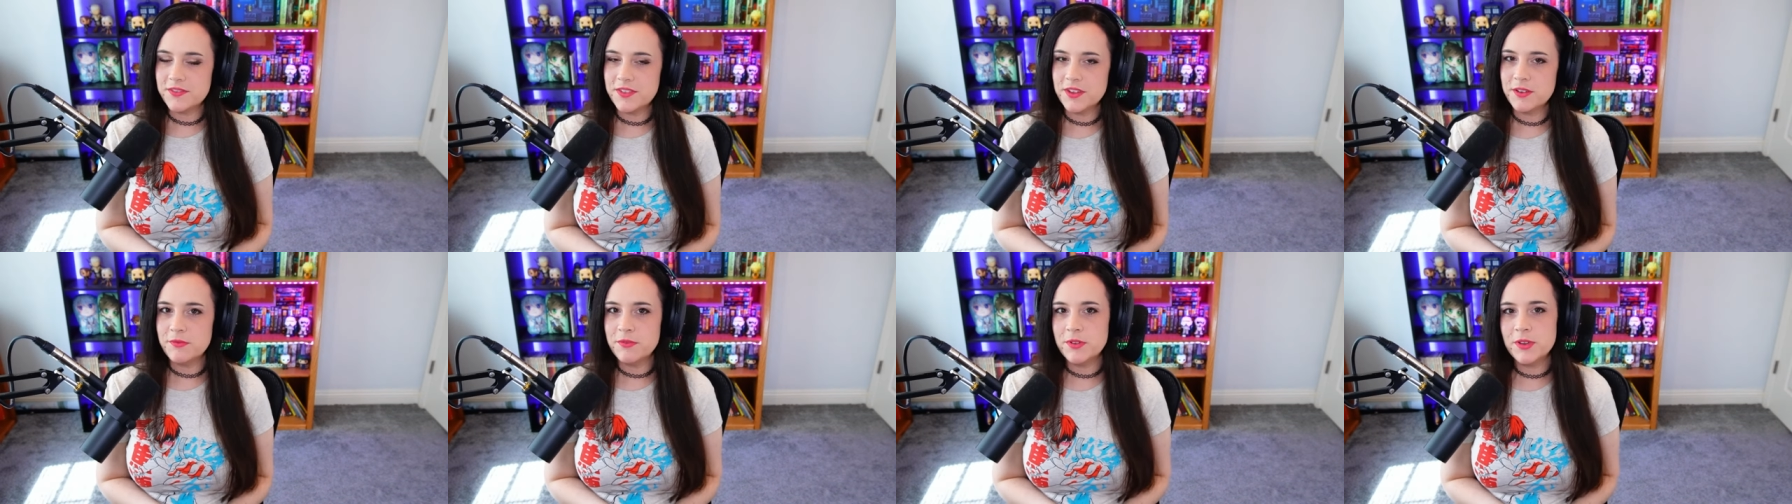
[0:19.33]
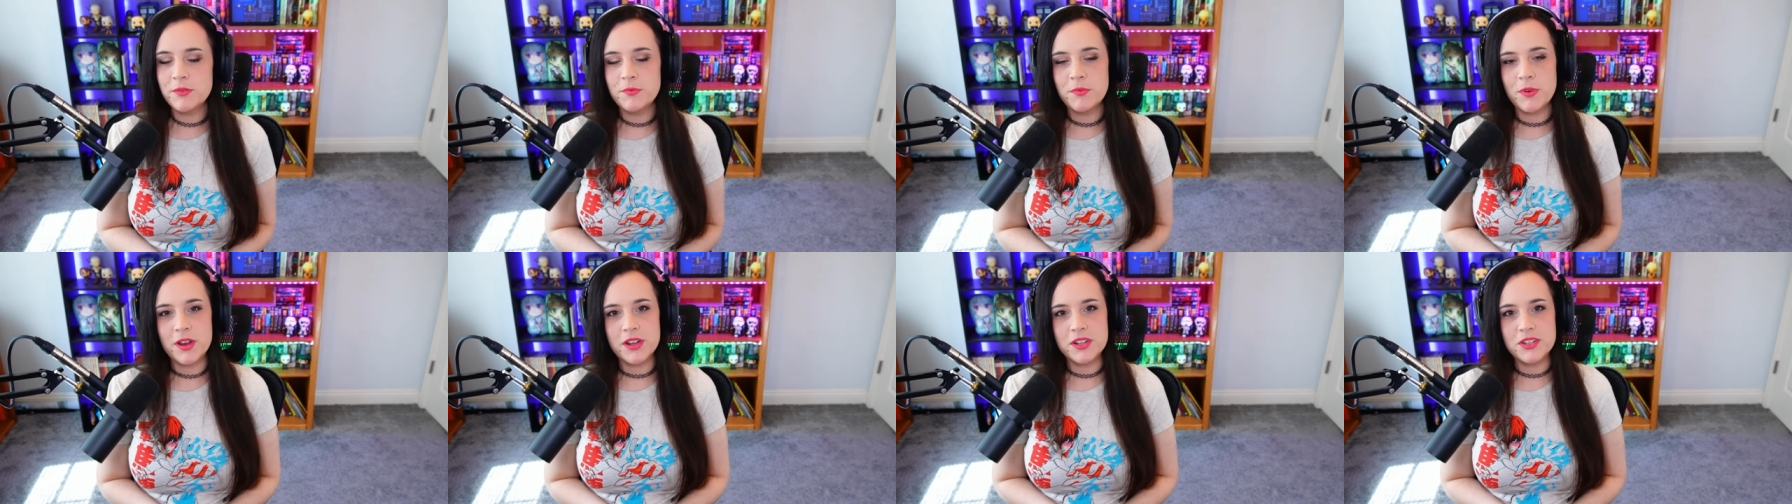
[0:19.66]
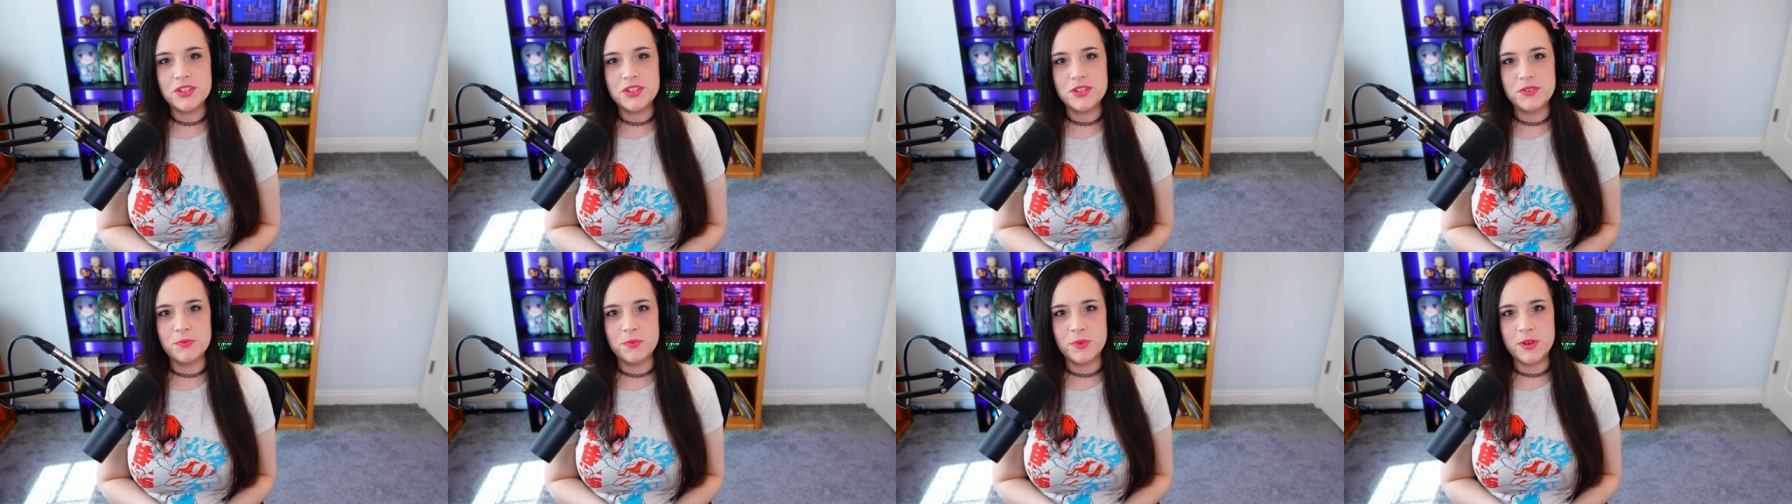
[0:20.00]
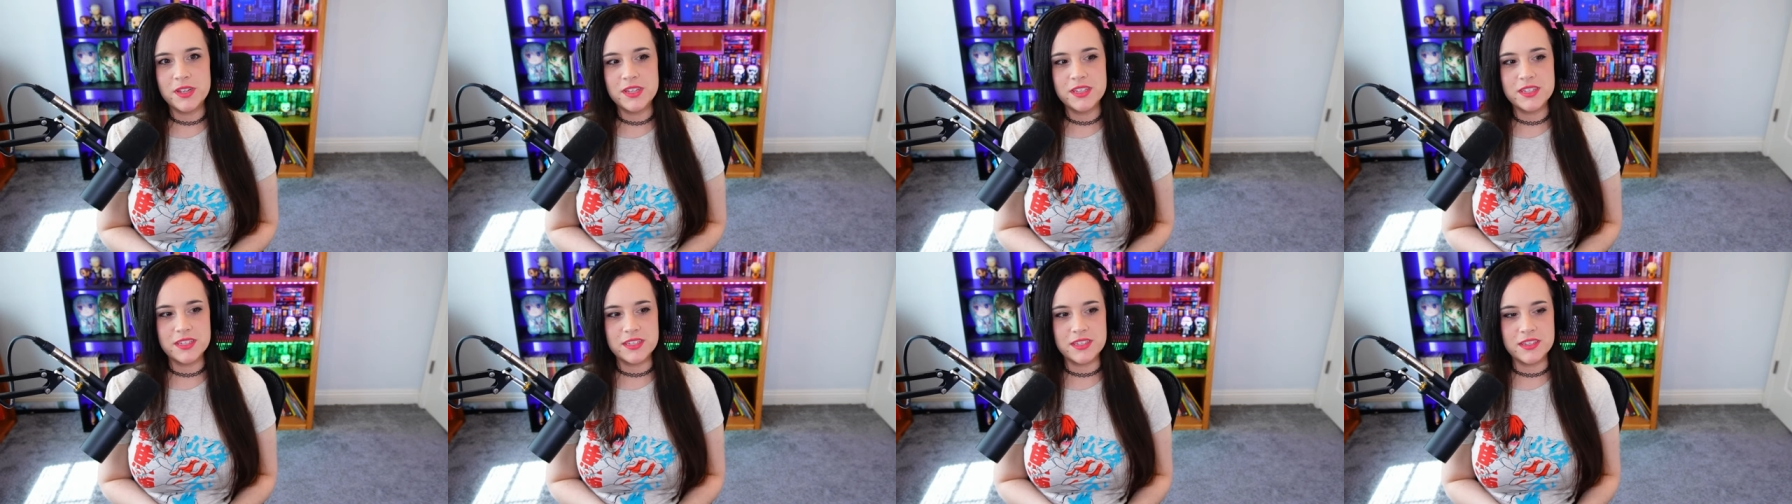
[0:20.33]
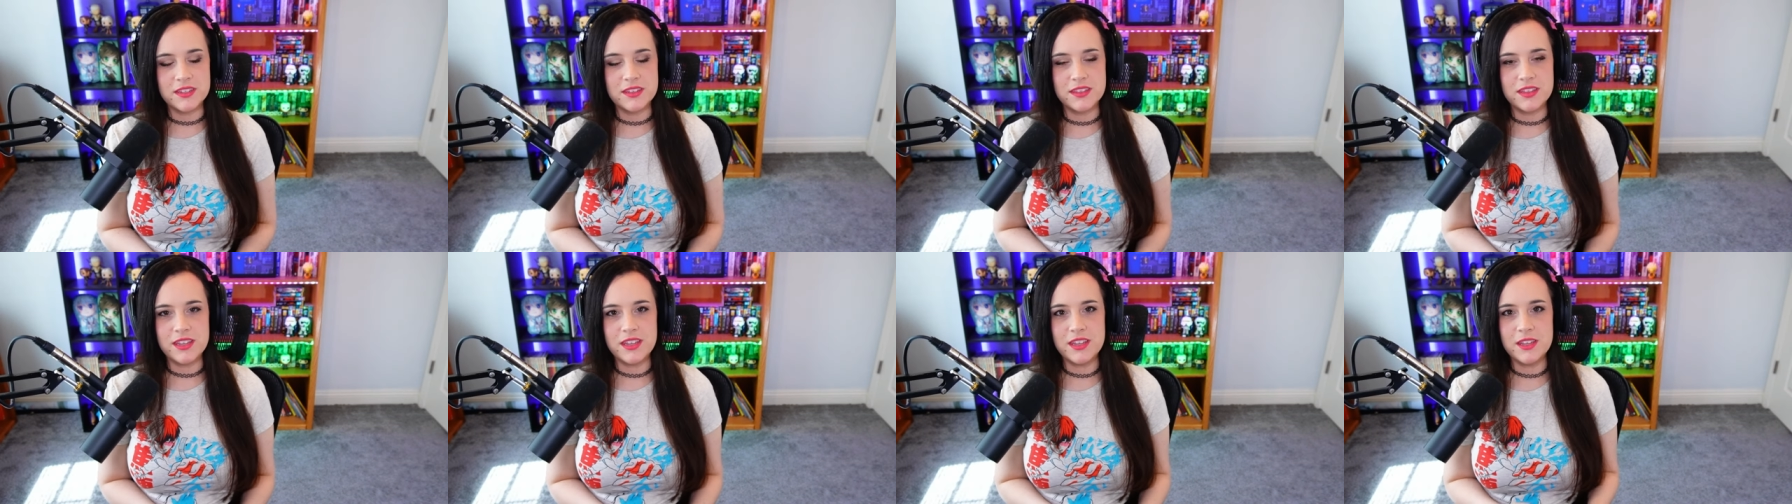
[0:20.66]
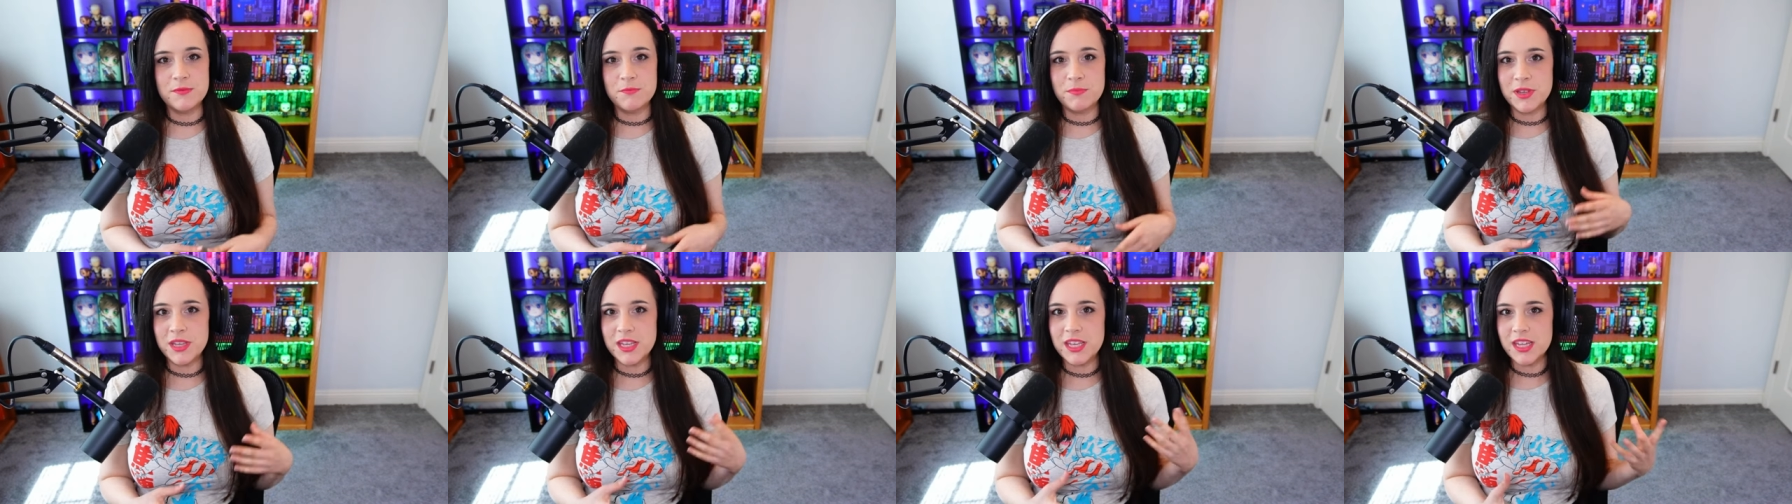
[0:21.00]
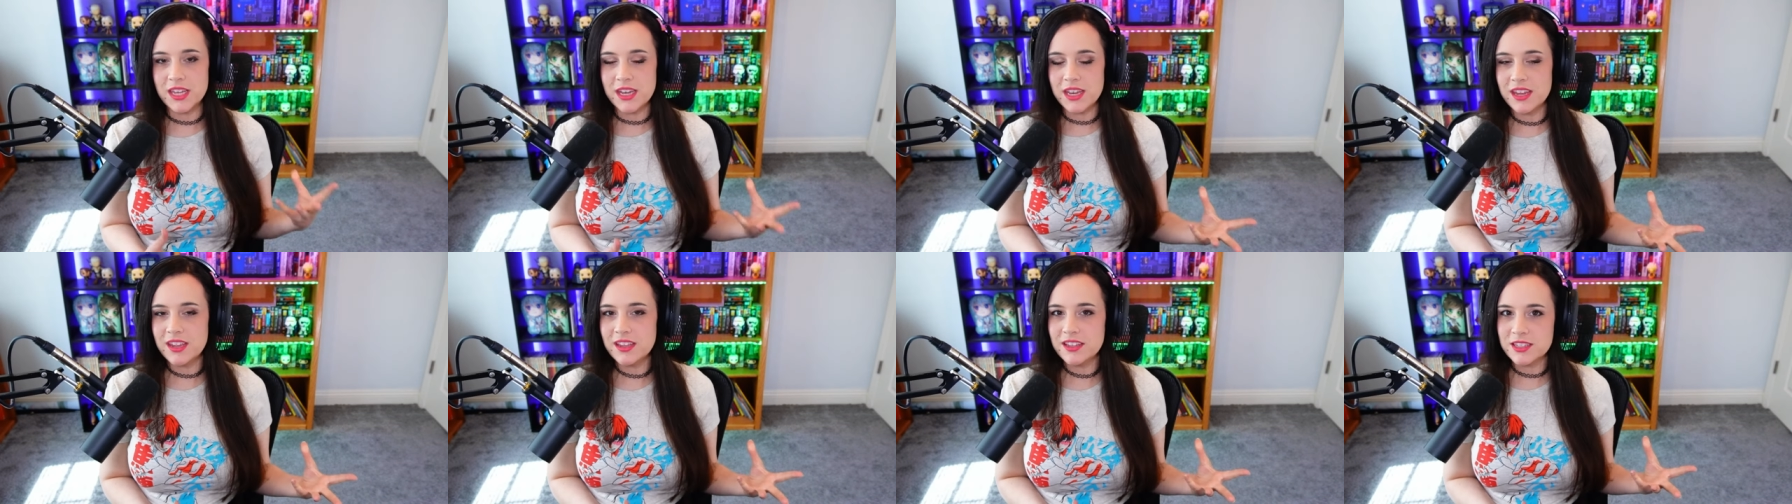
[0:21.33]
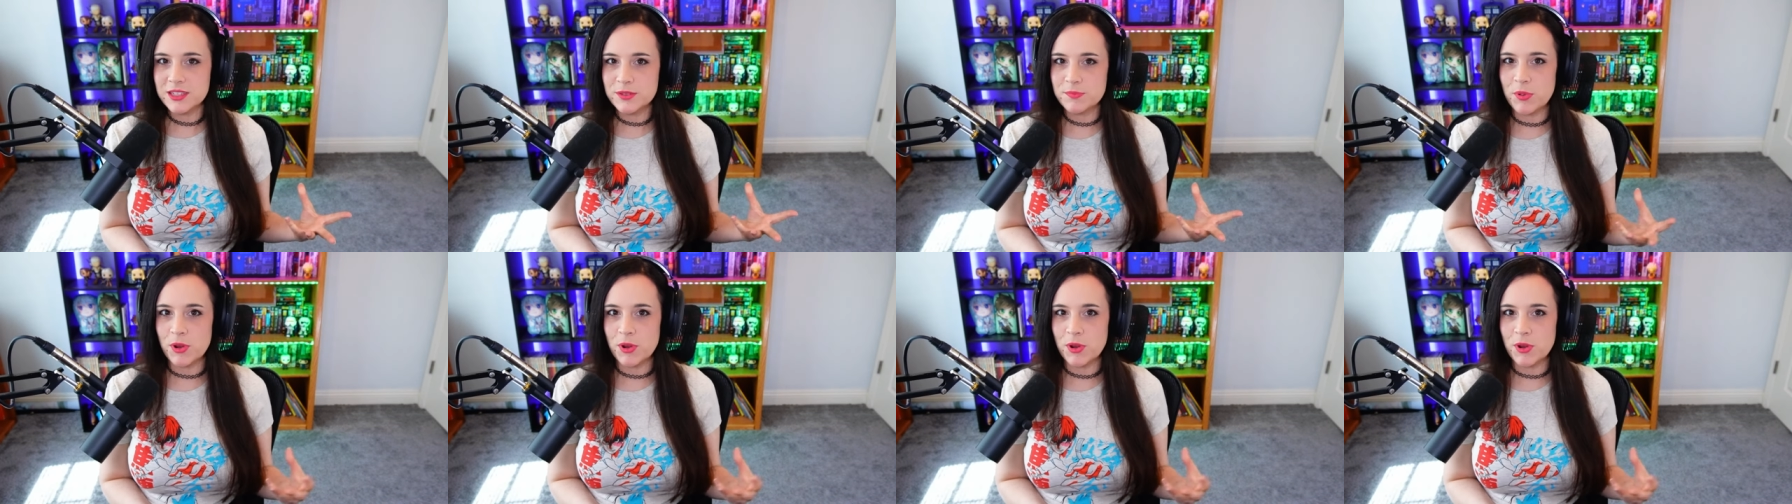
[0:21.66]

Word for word: that we watched was the beginnings,